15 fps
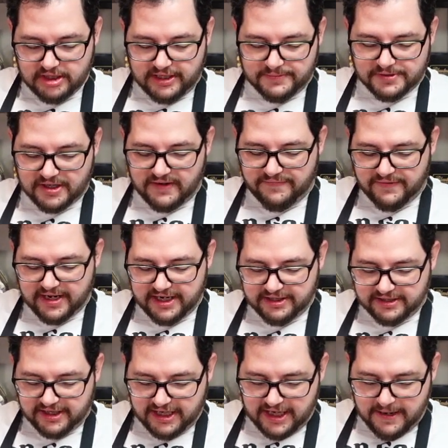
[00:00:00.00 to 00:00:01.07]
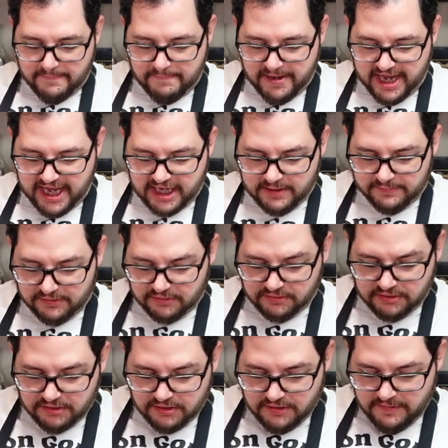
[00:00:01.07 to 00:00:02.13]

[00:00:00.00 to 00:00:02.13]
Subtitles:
I'm trying to find compatible